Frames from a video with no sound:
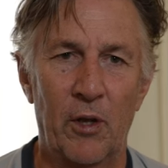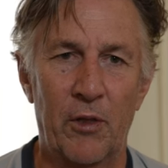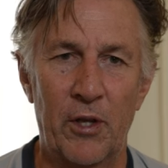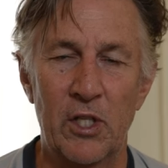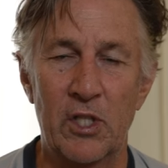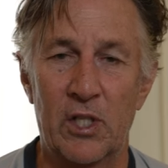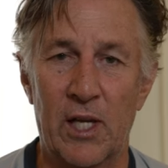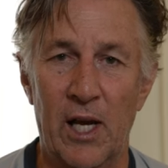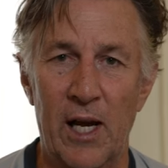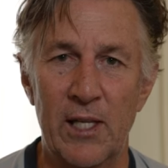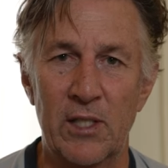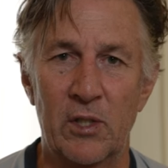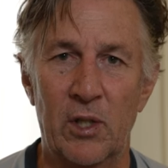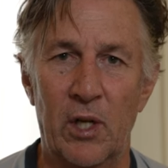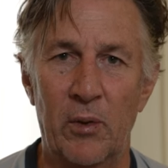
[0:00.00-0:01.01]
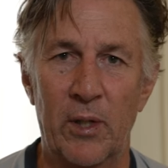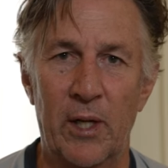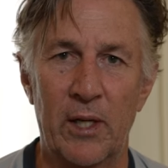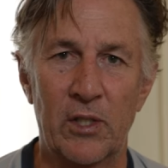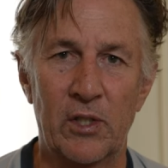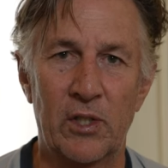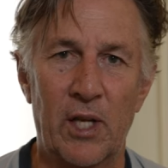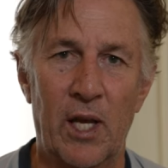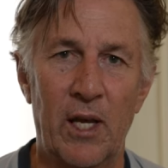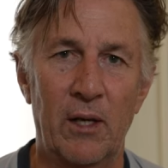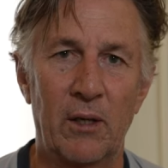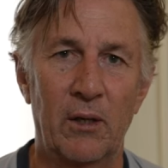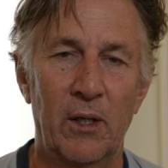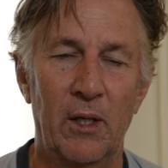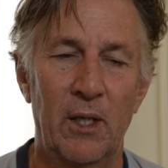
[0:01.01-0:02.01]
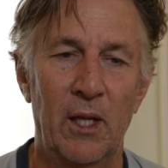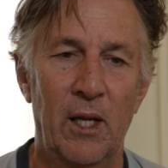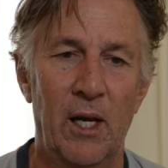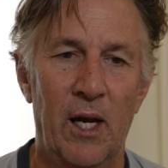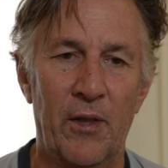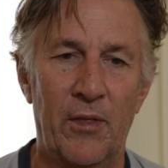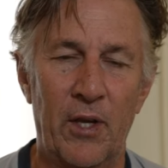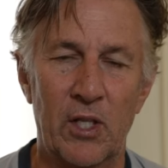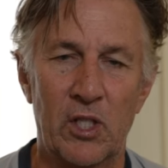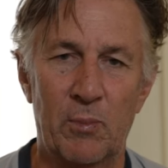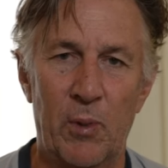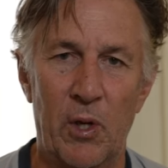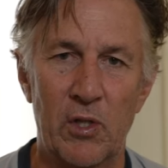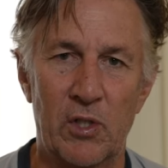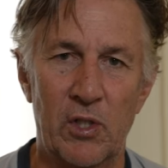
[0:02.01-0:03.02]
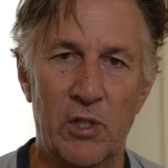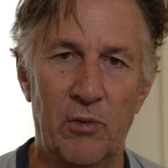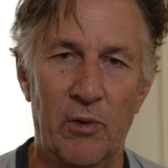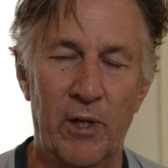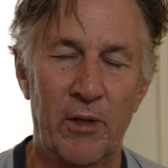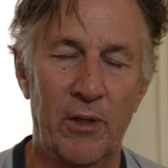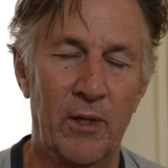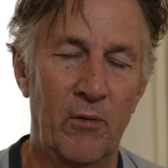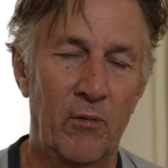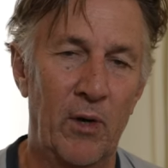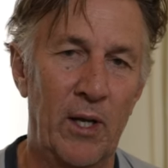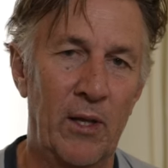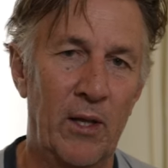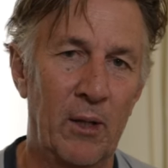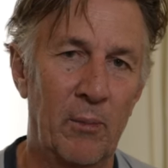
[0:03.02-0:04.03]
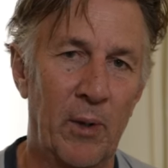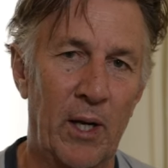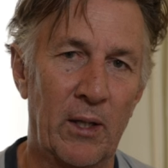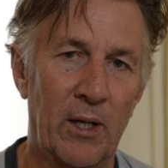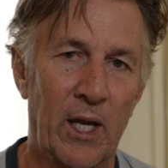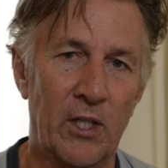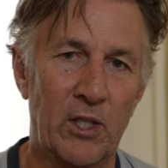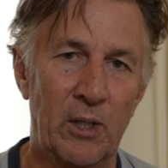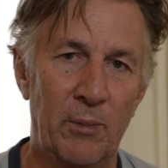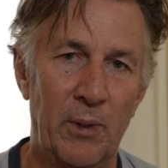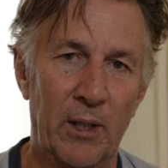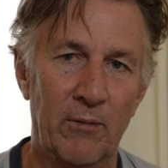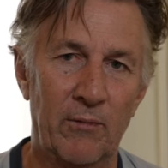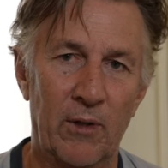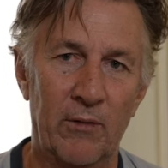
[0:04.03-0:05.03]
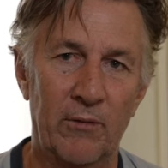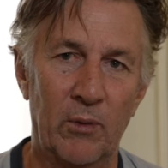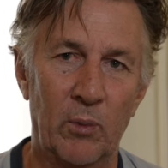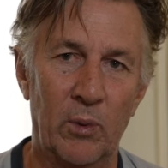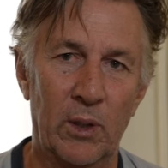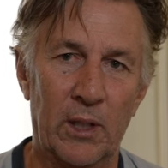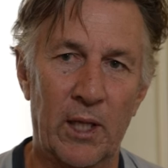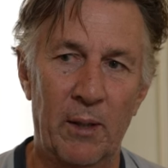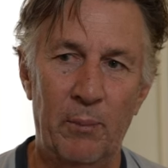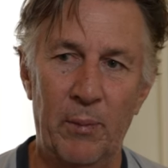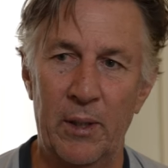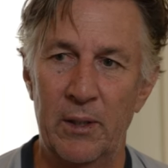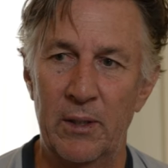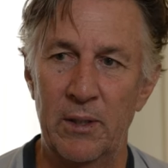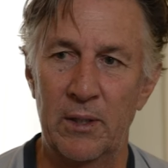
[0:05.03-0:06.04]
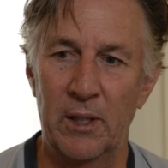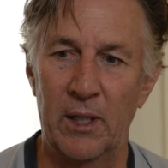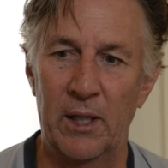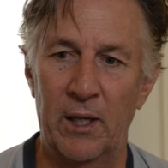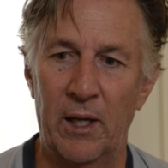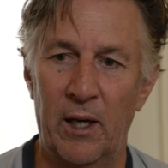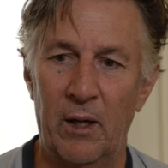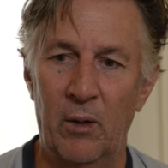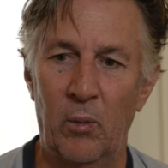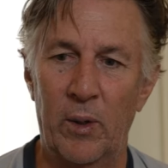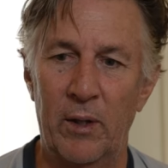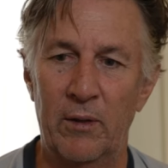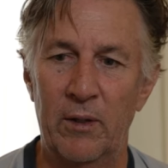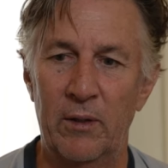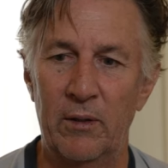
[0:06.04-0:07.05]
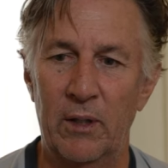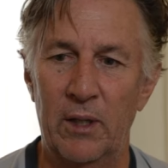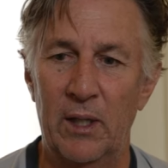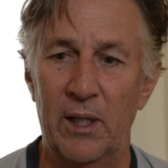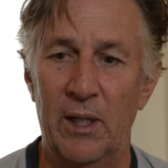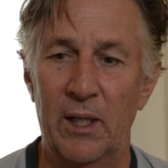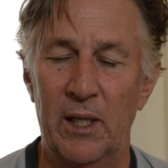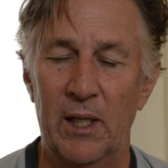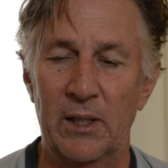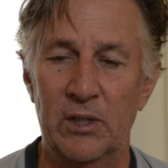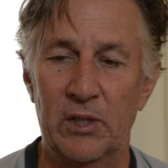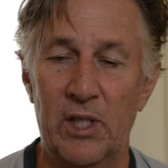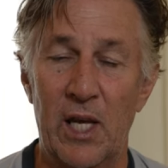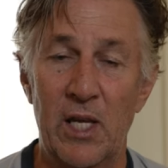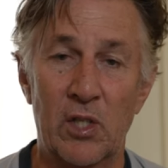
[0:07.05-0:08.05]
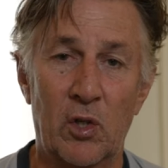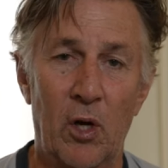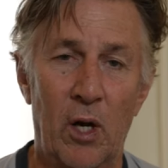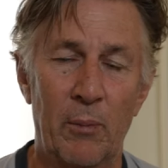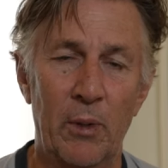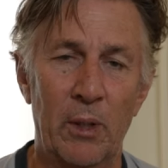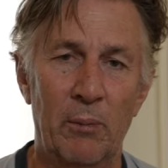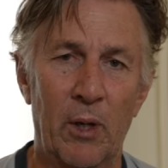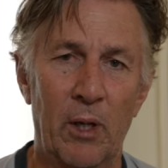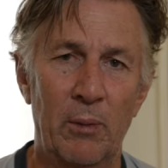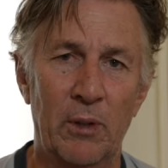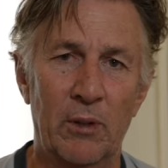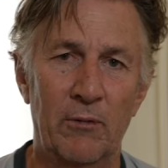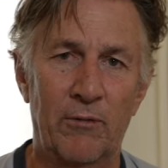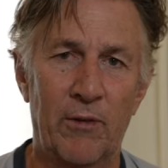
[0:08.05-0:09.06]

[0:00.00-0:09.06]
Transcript: things guys know and understand. I think it's supposed just really then about actually being involved in the World Cup and how one stays calm in the moment and